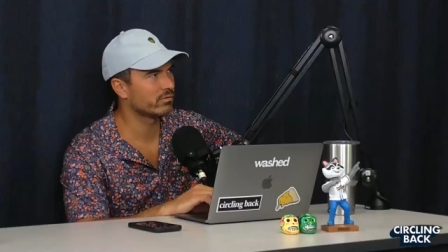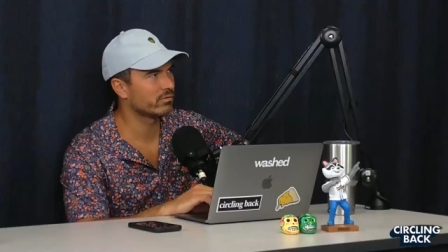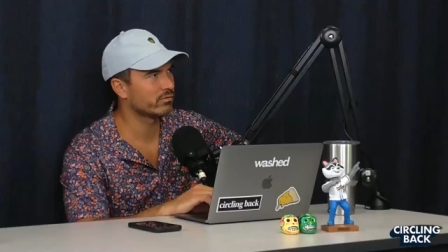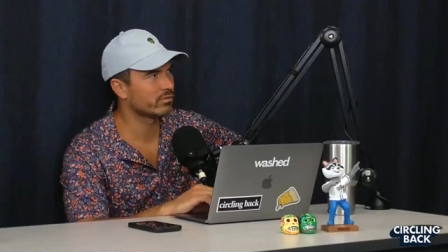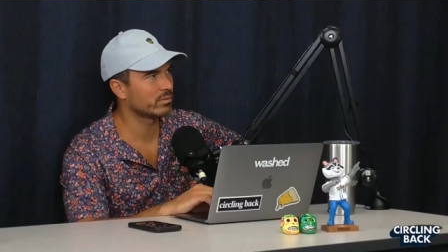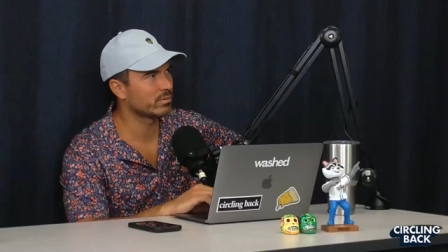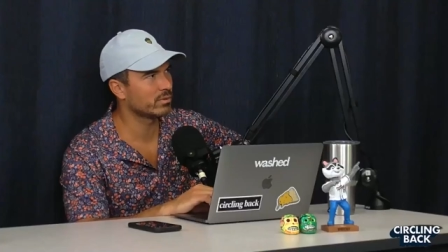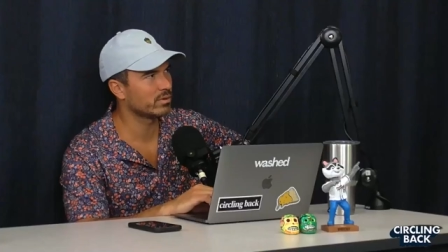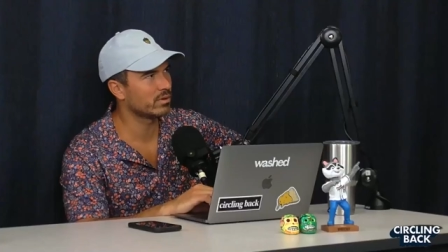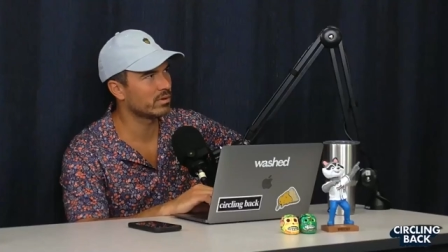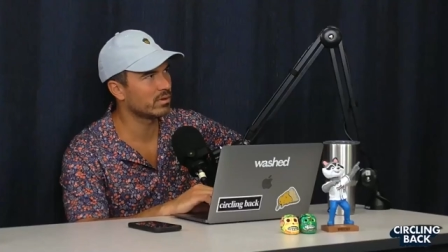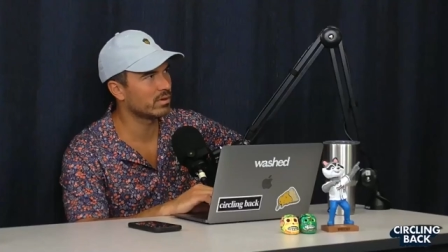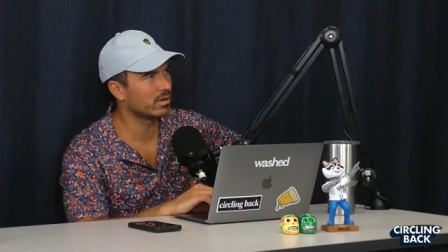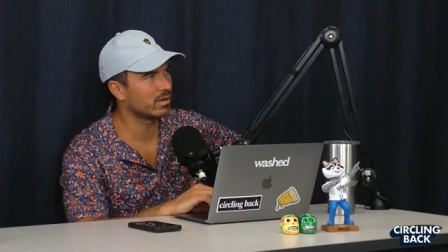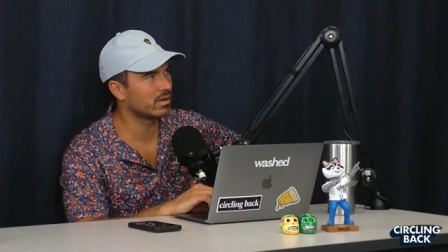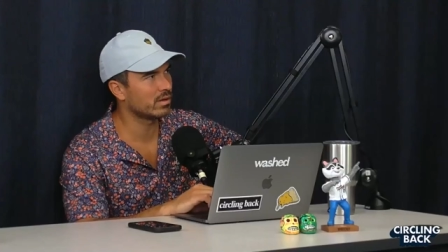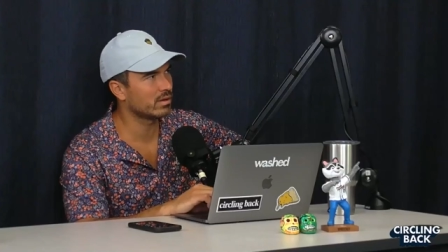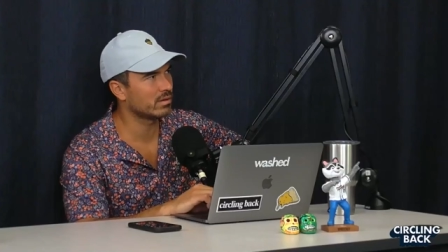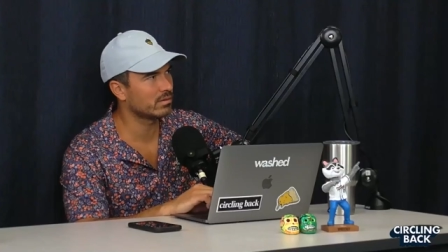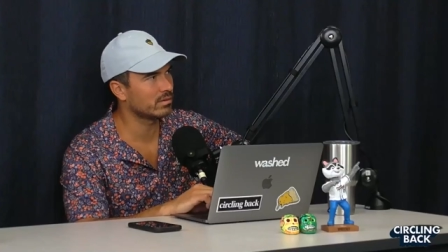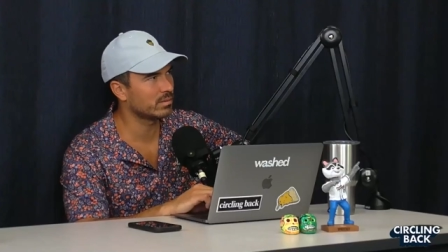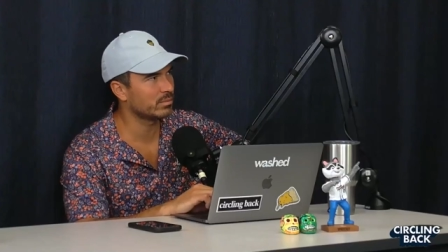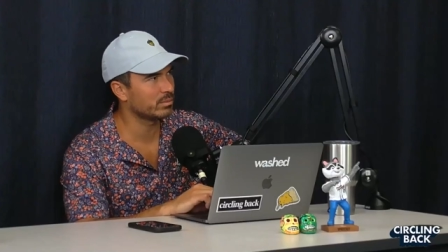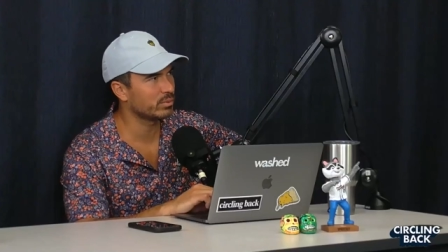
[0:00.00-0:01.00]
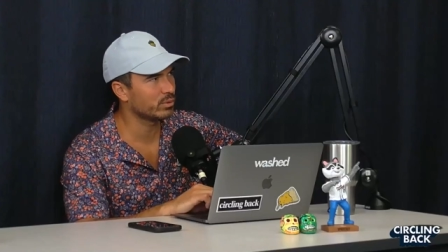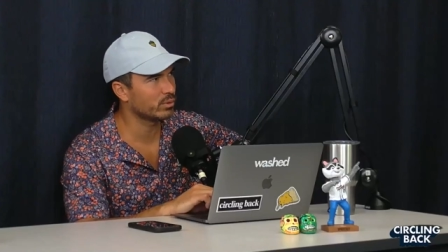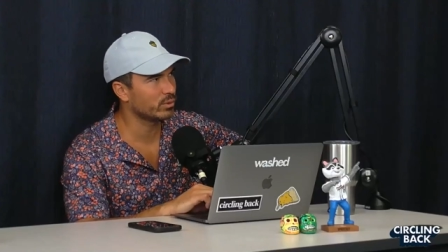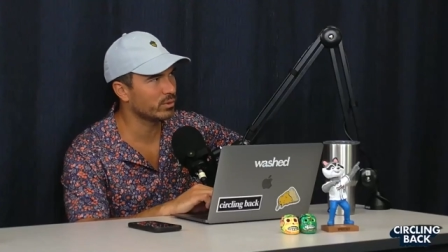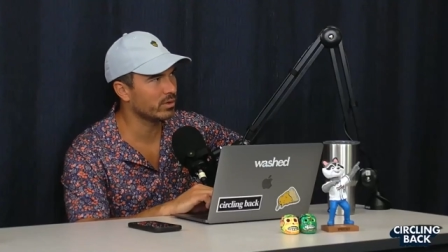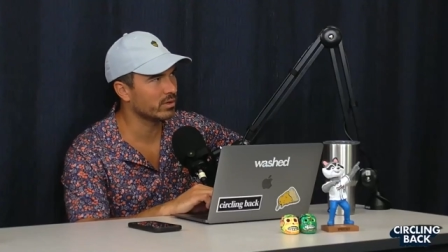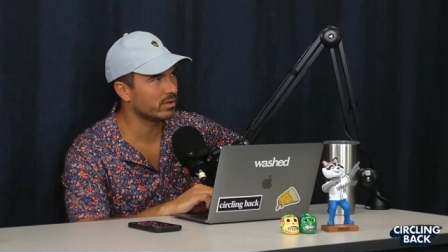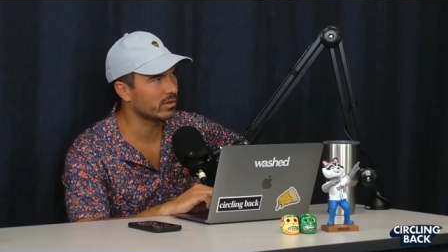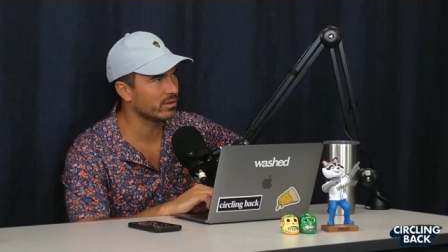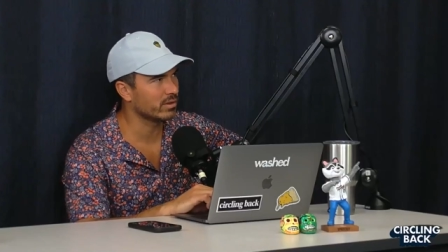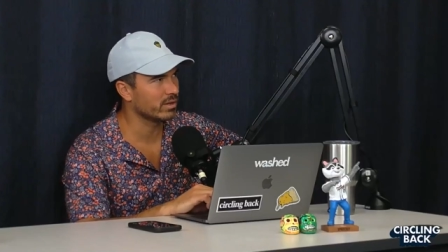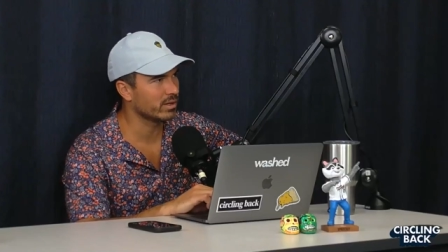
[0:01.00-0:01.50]
from your uh,
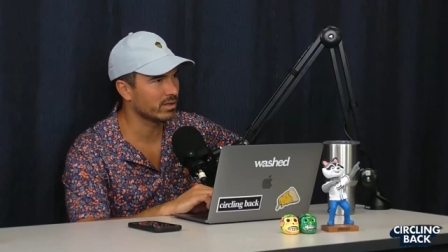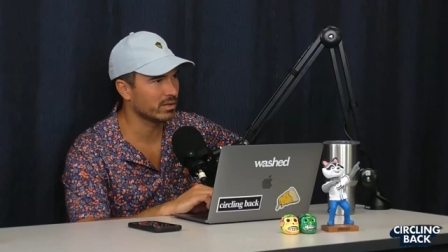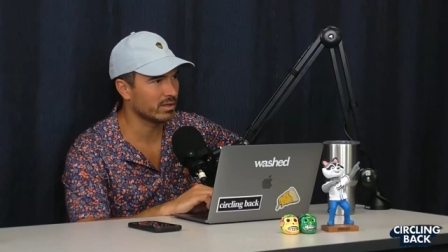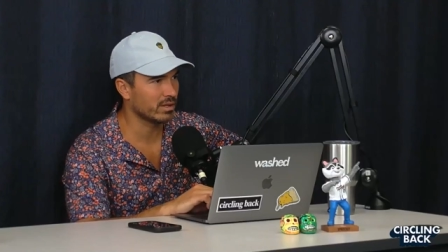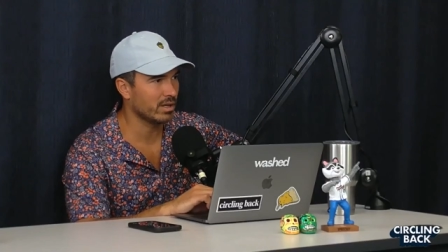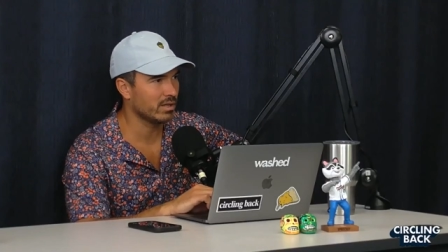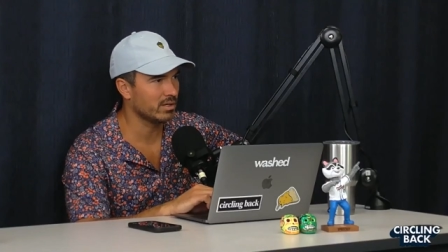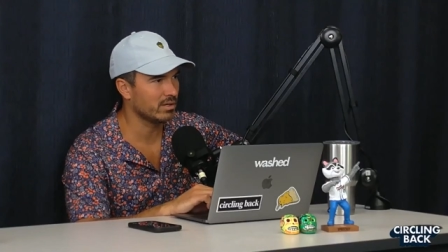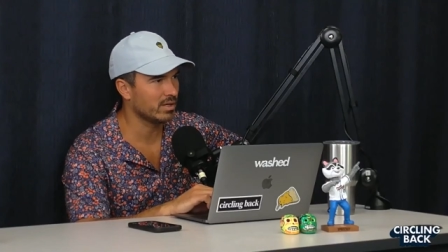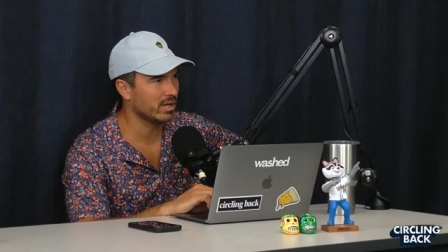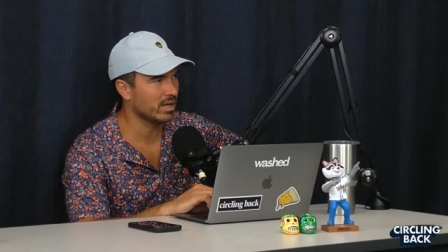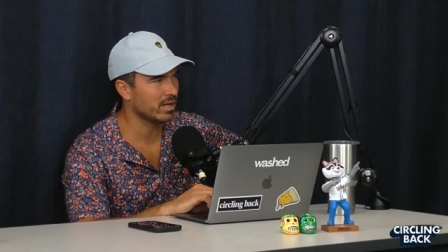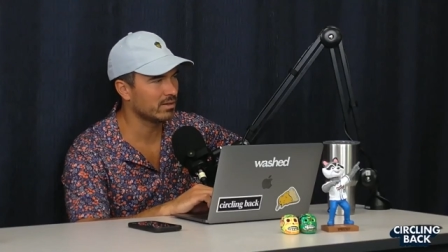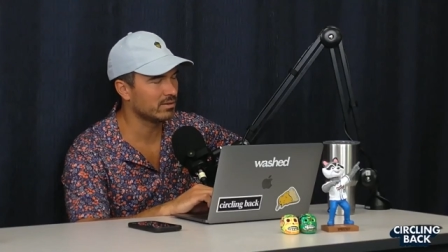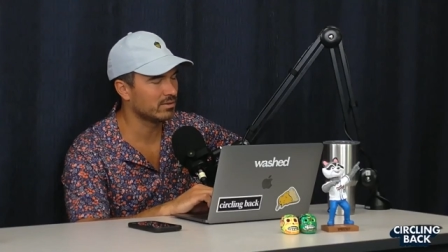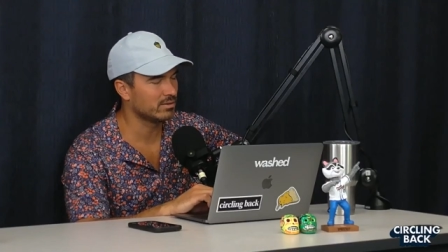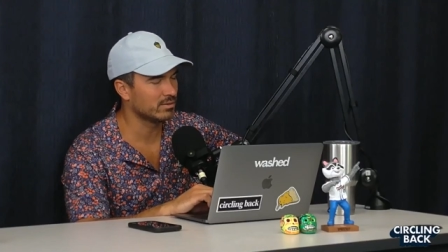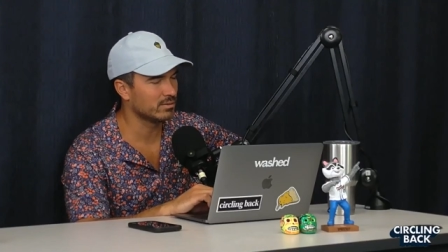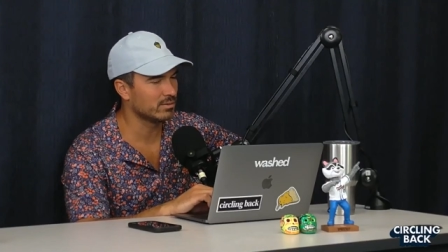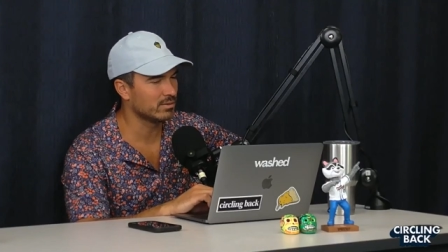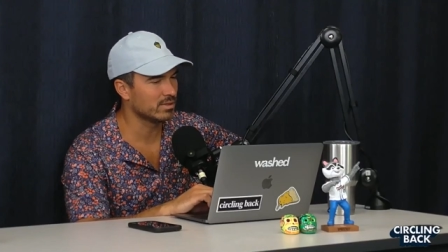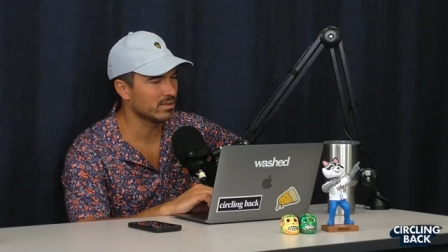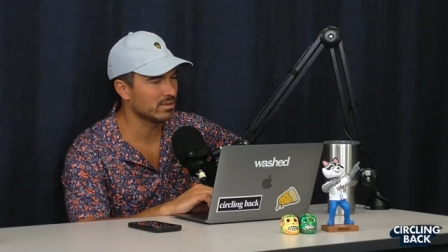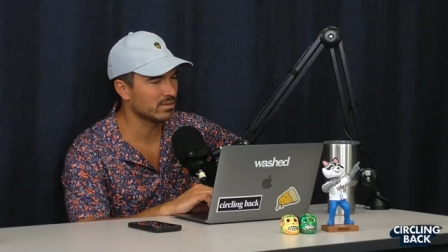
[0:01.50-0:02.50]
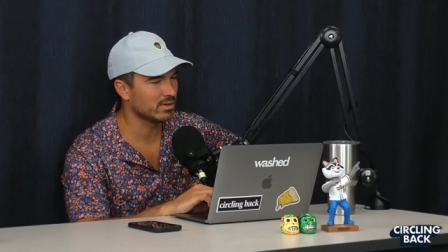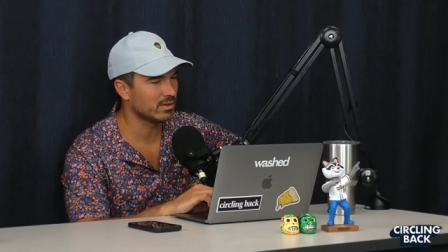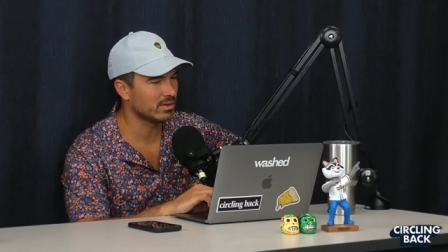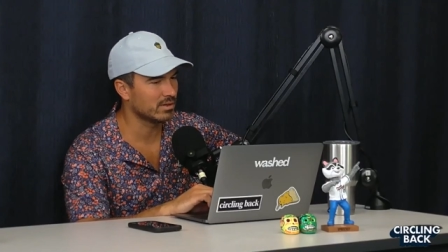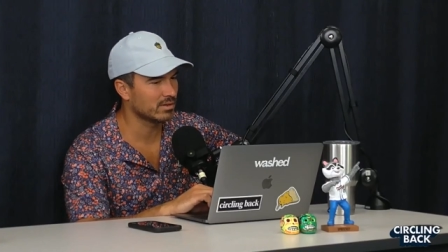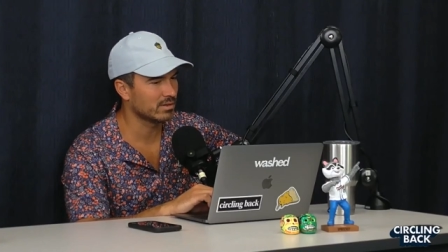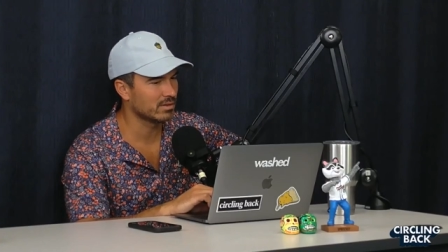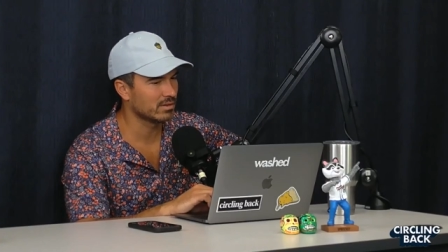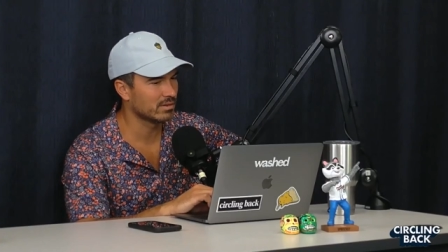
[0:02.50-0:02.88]
employer. Like, hey, you got to do this, dog.